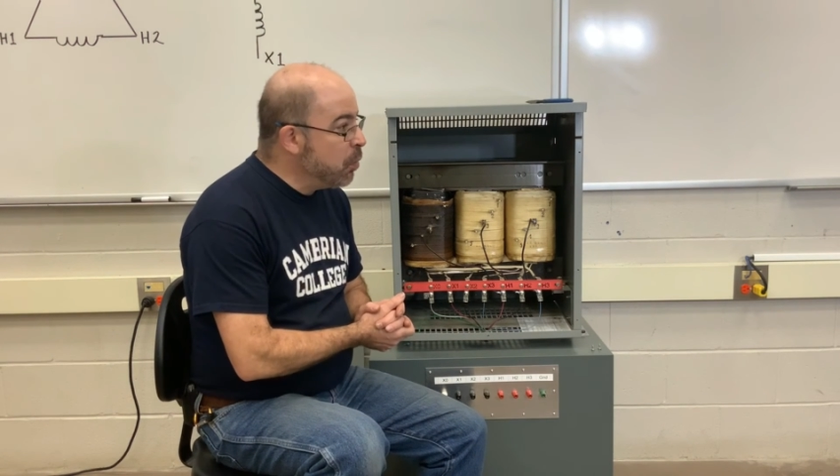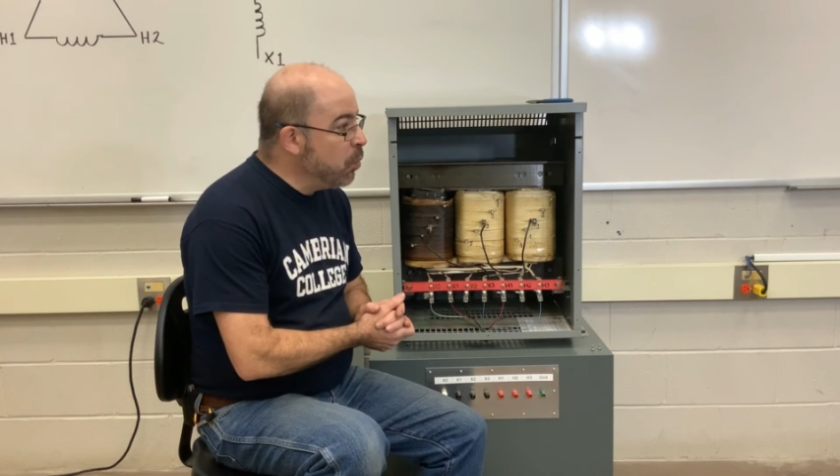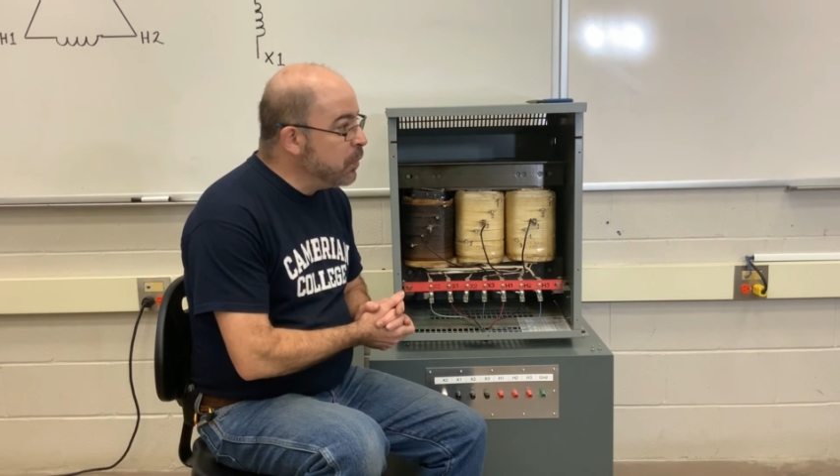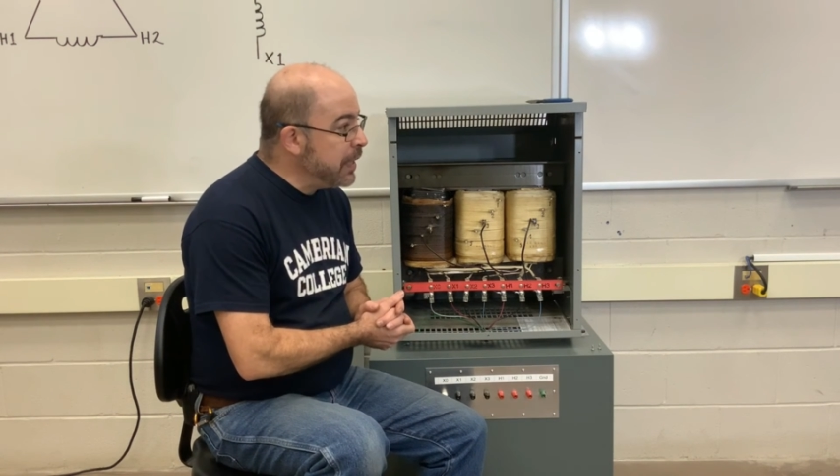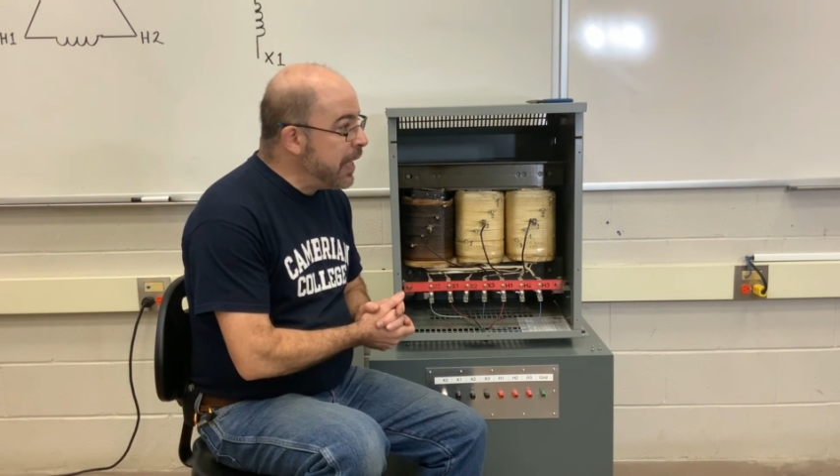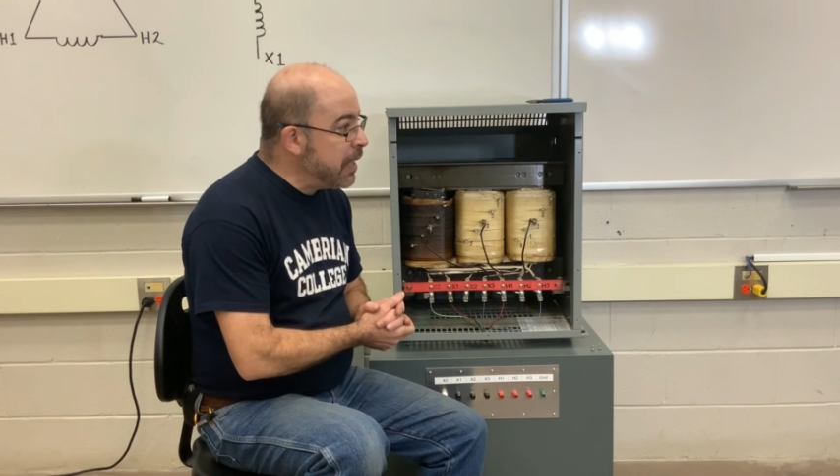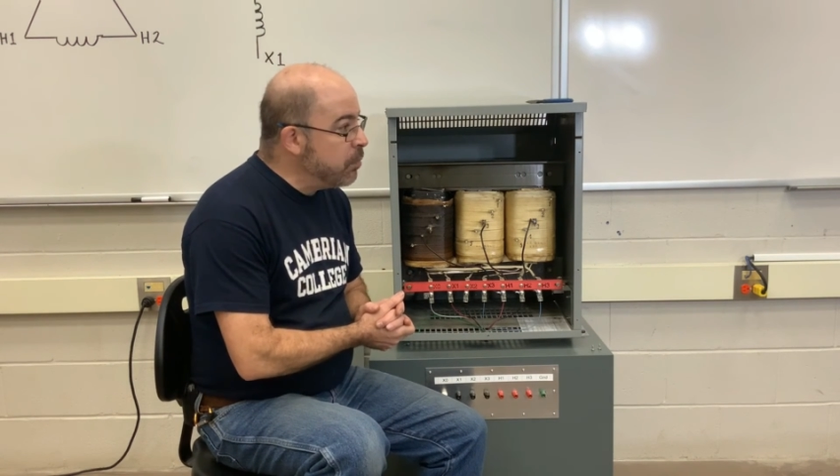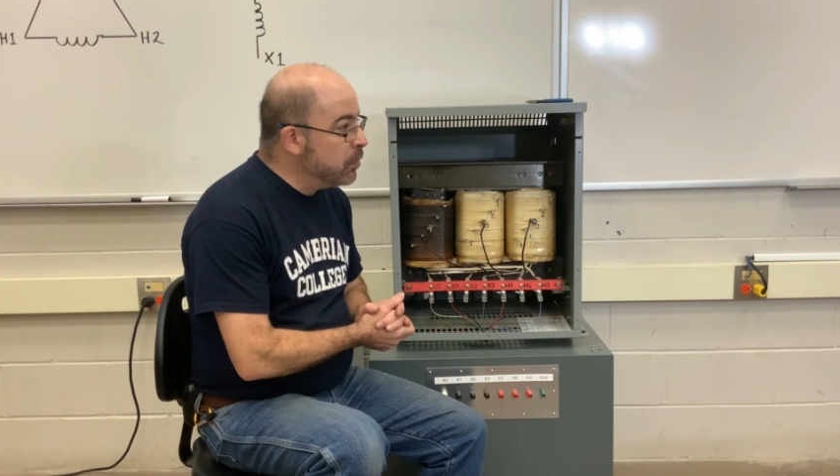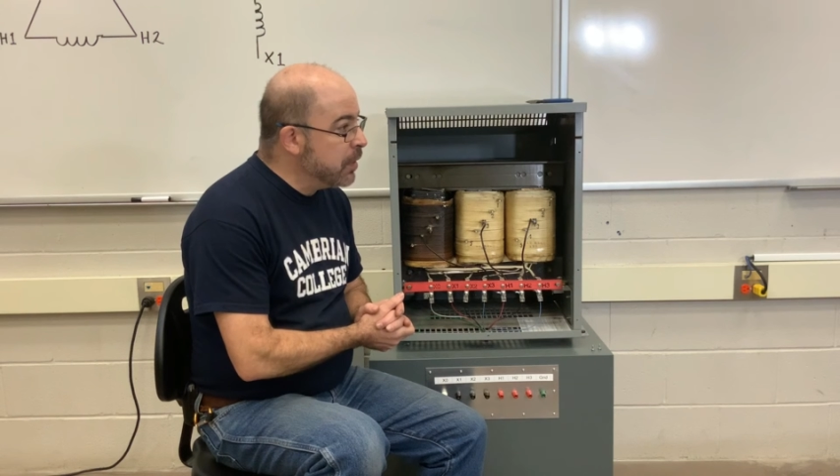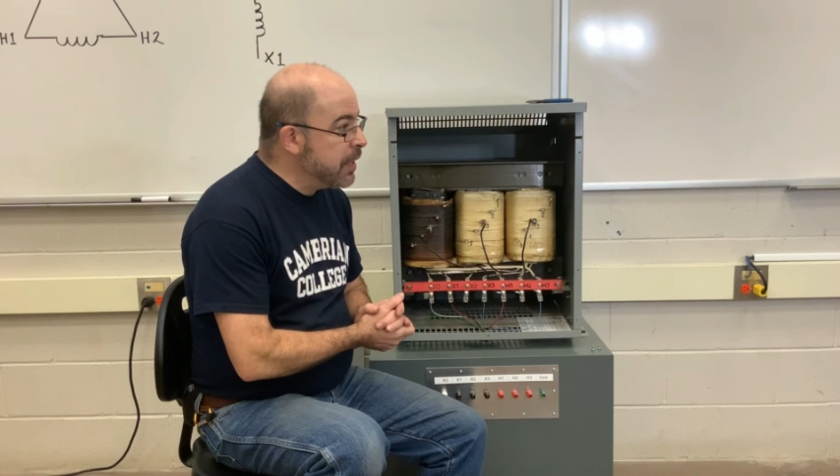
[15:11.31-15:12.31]
only
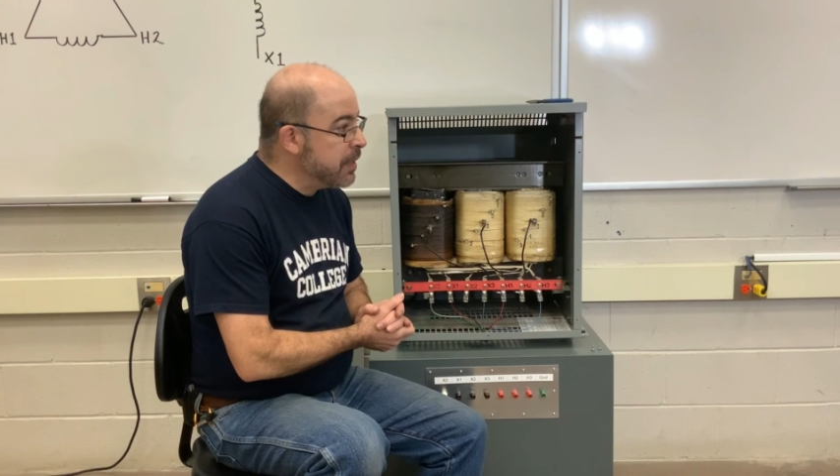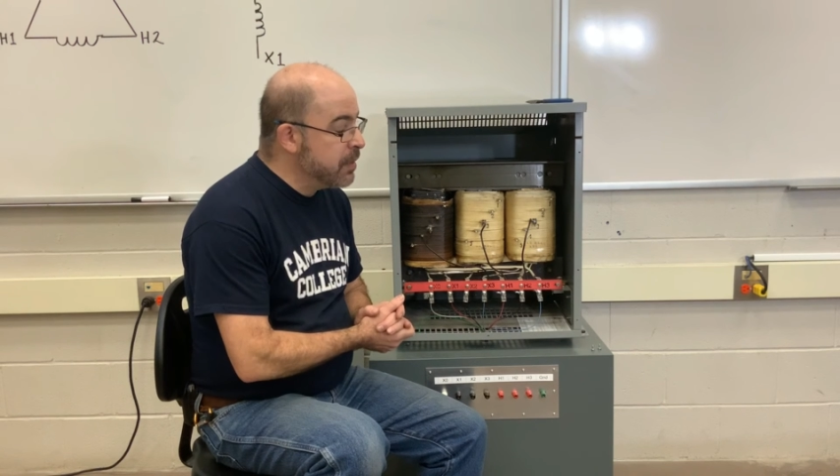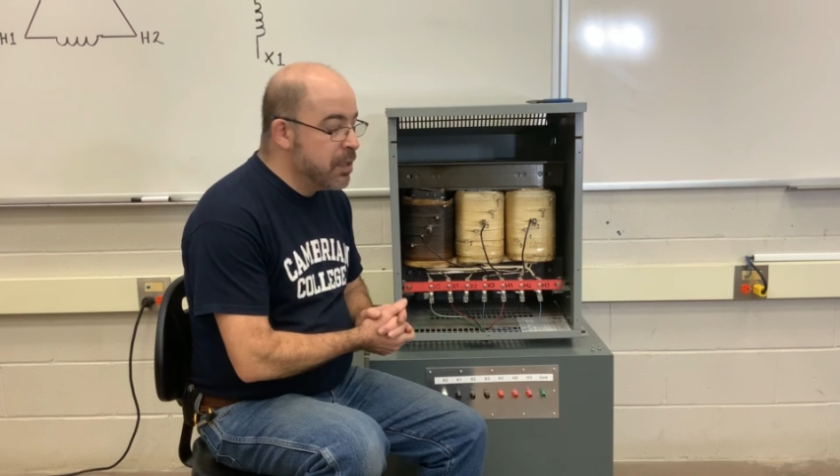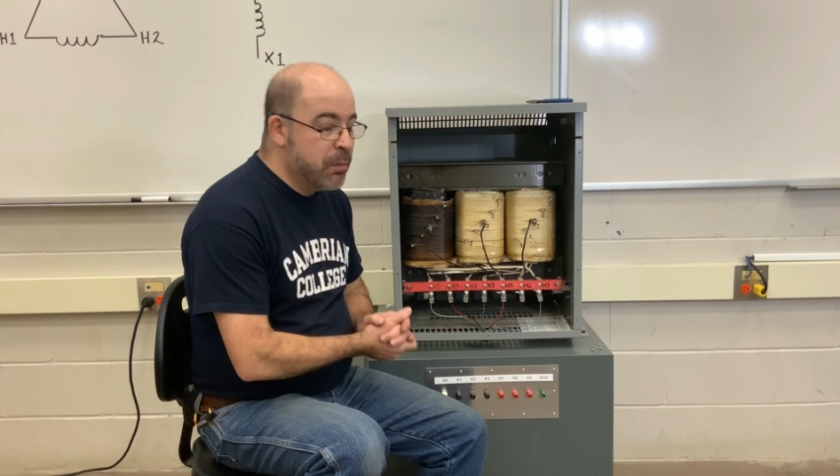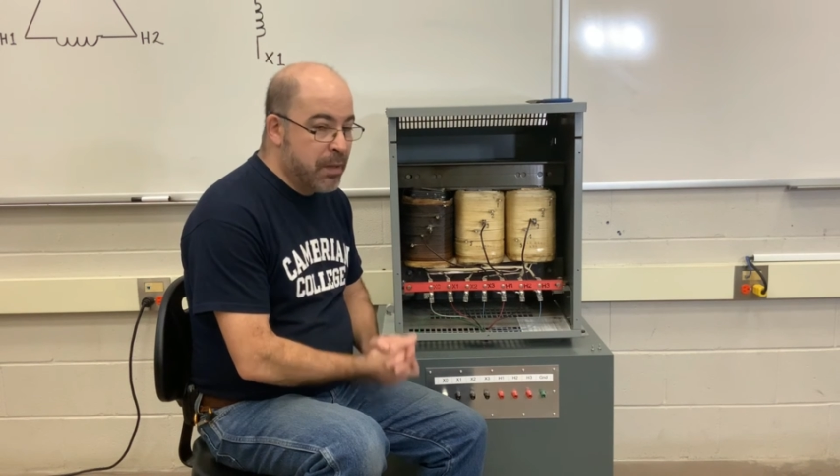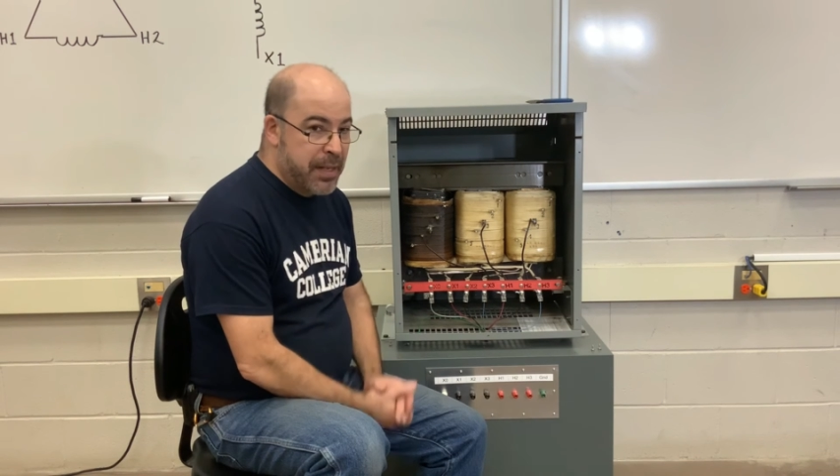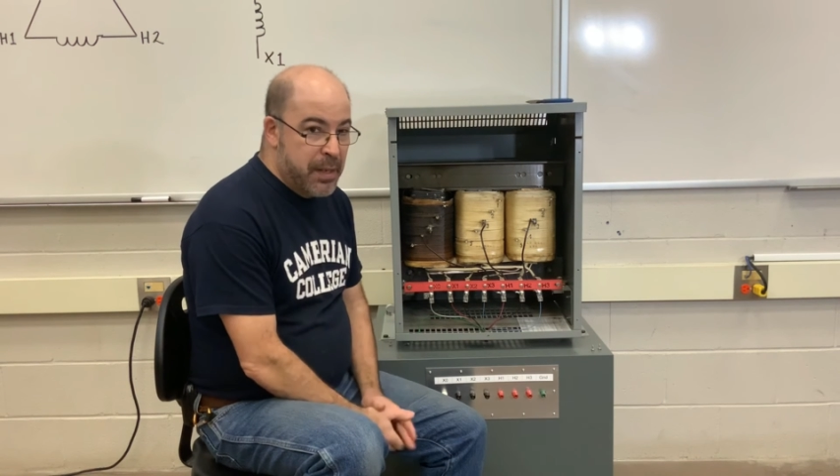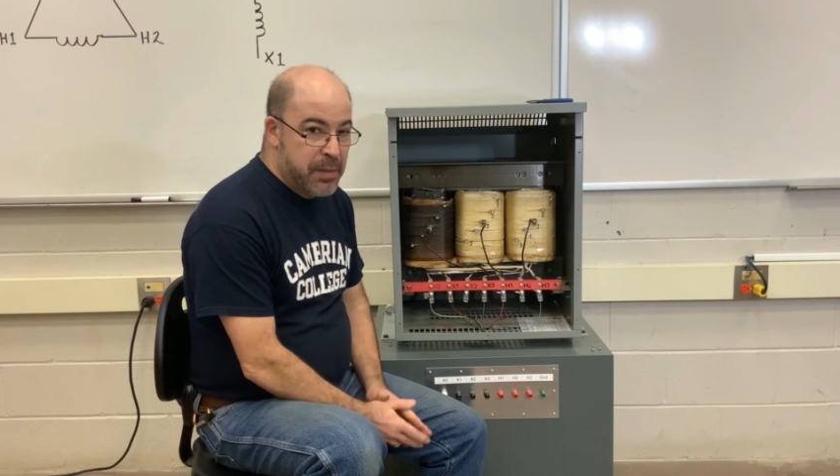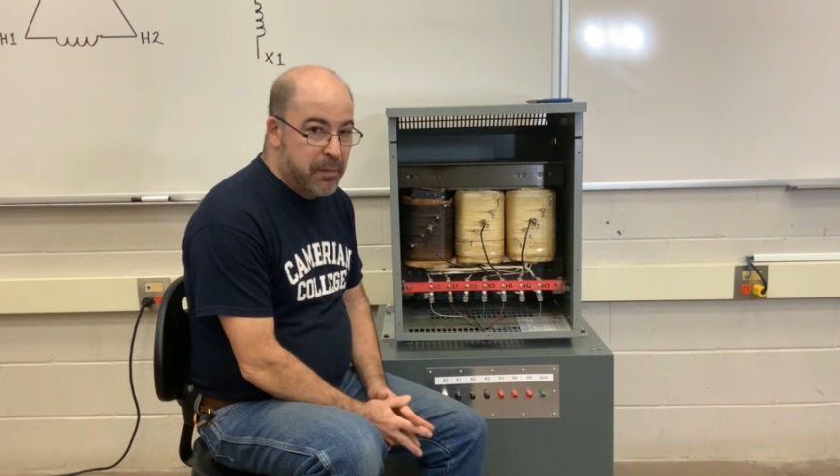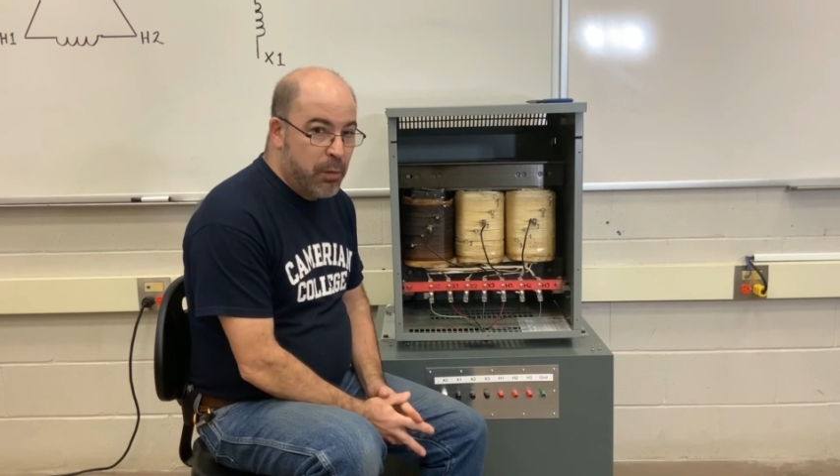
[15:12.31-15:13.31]
able to test it to
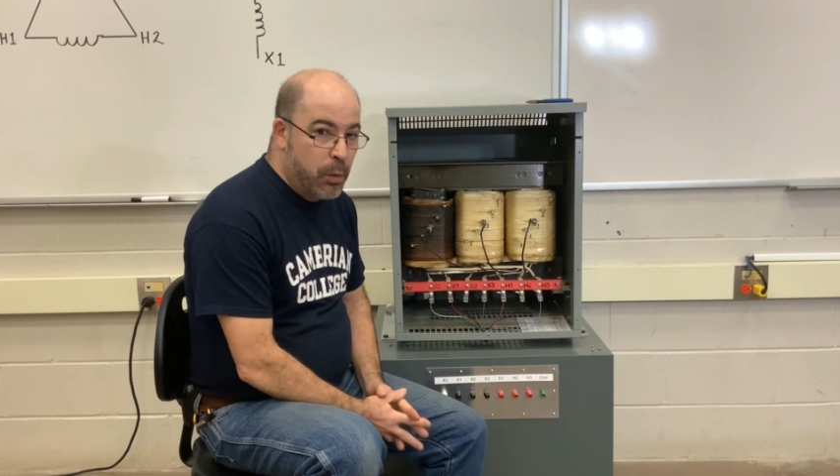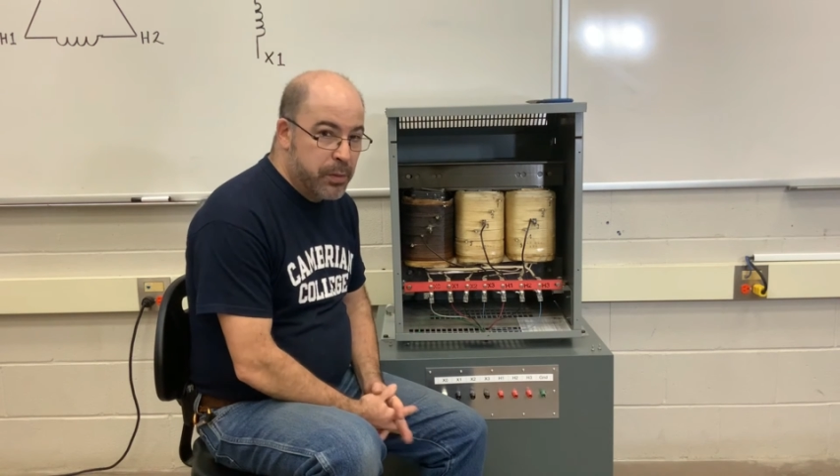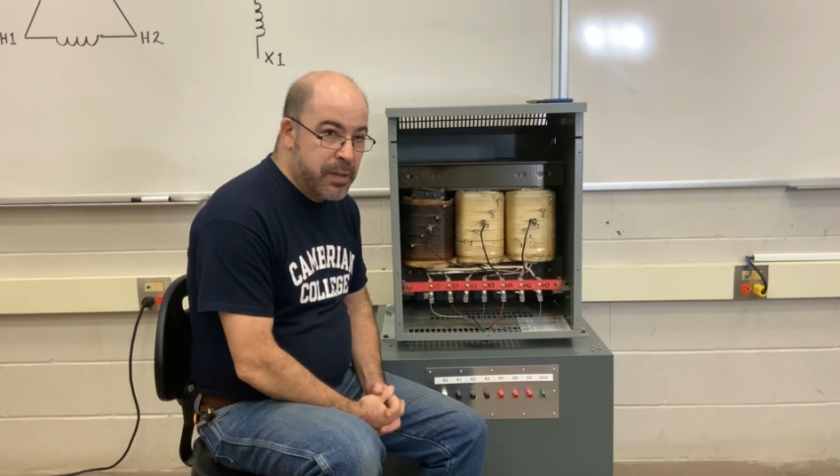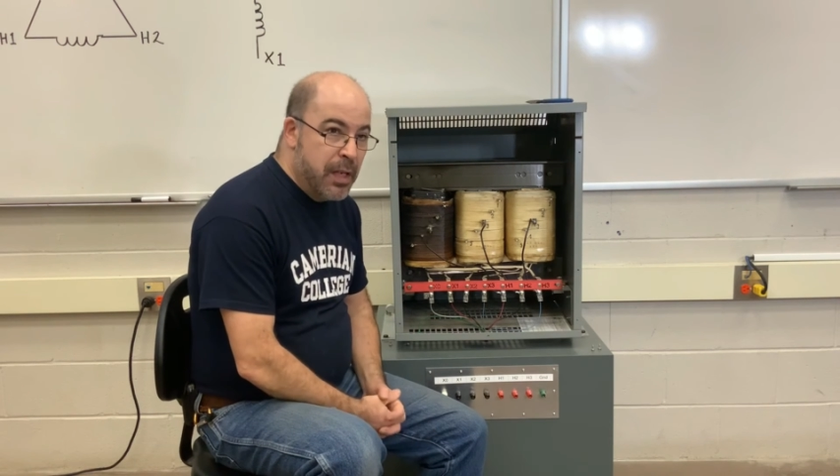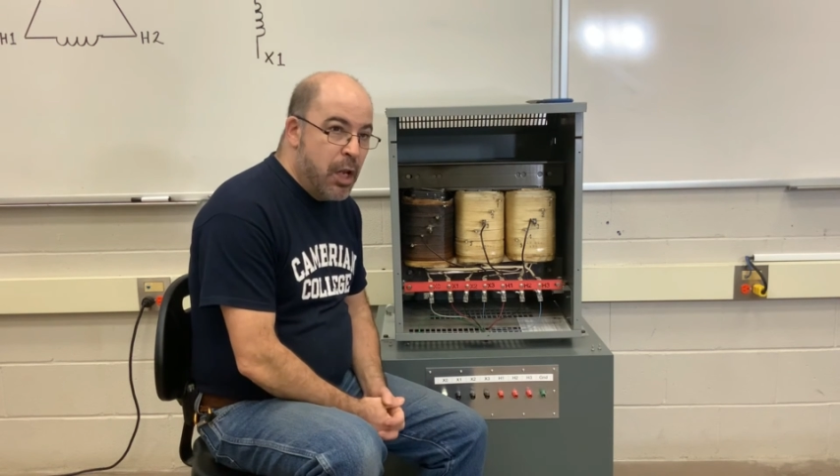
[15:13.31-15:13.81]
1,000 volts.